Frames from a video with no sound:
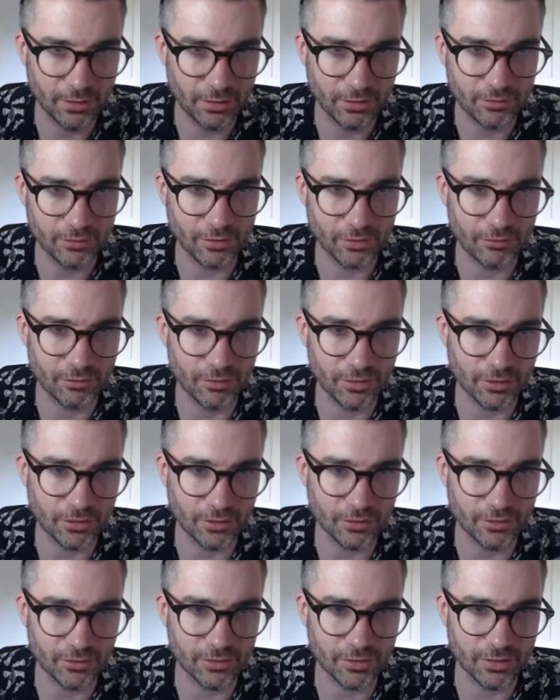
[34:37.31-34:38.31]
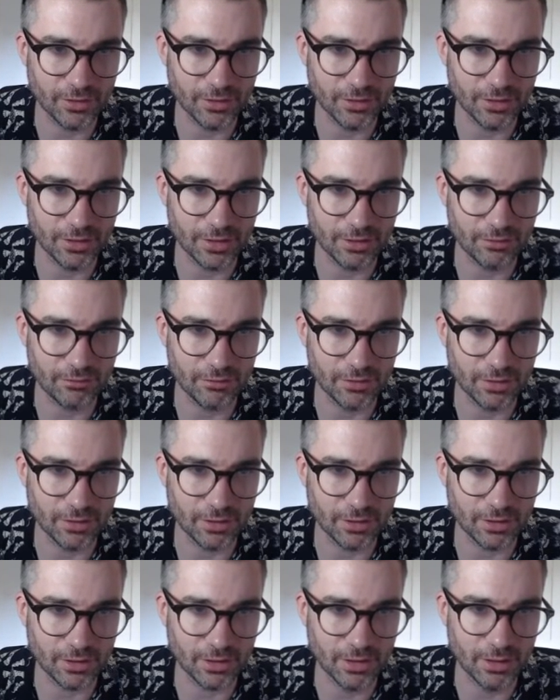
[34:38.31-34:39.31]
So if you look on the side, it gives you
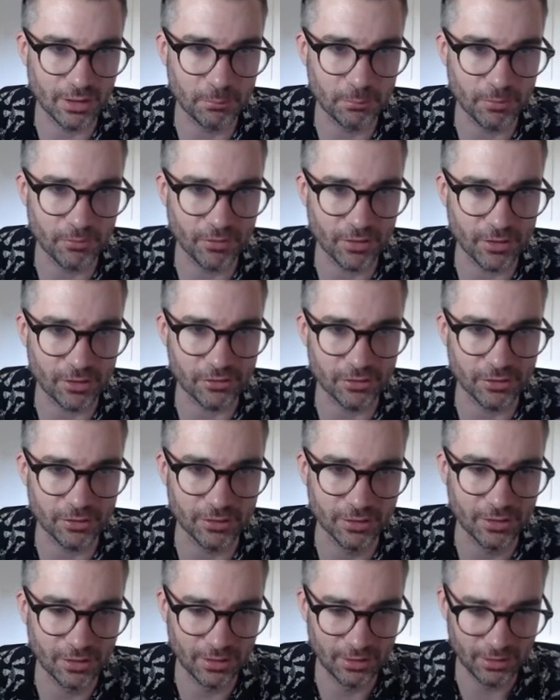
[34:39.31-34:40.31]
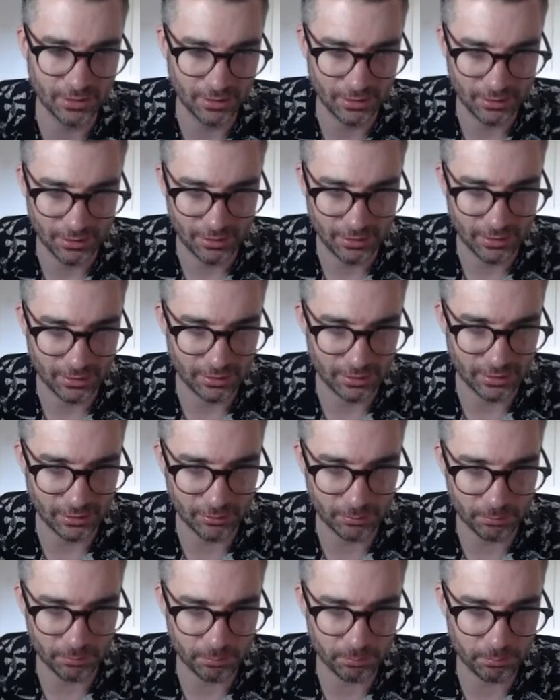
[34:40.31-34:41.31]
like an imperfection. Now
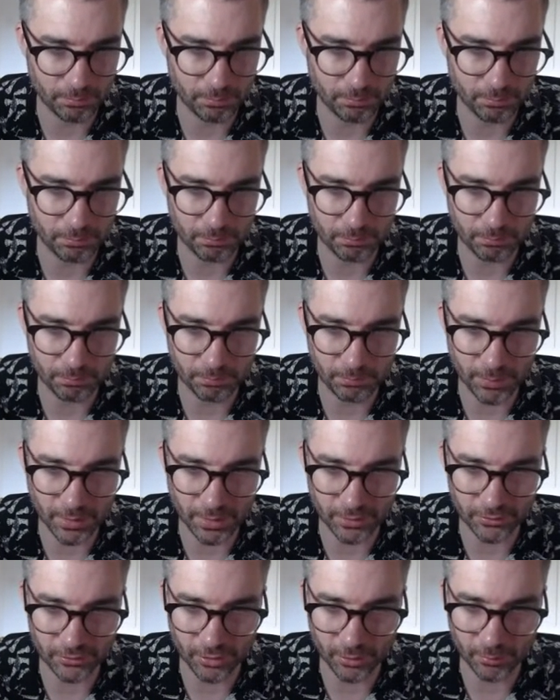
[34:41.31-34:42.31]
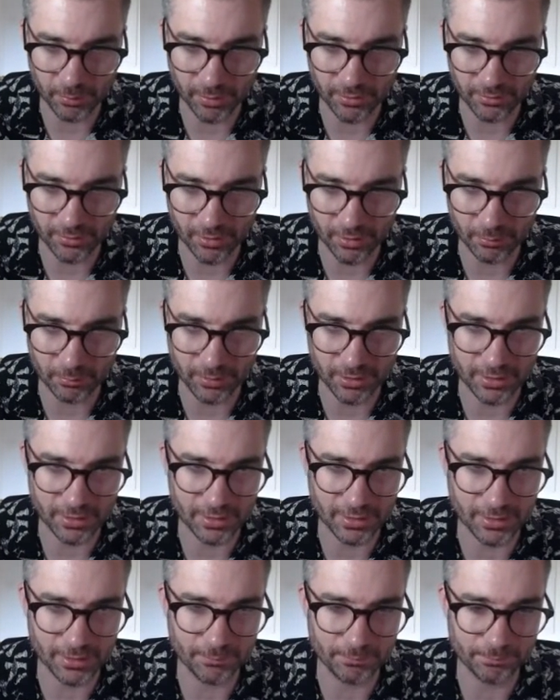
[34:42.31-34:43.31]
let's patch our base color back in
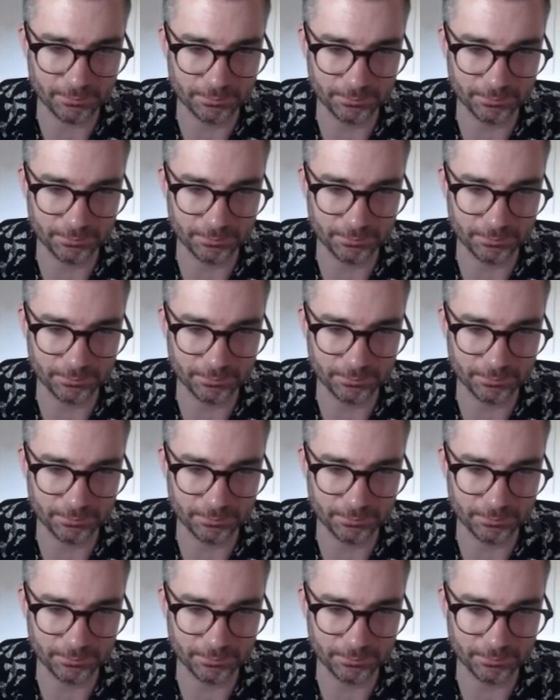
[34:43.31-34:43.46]
again.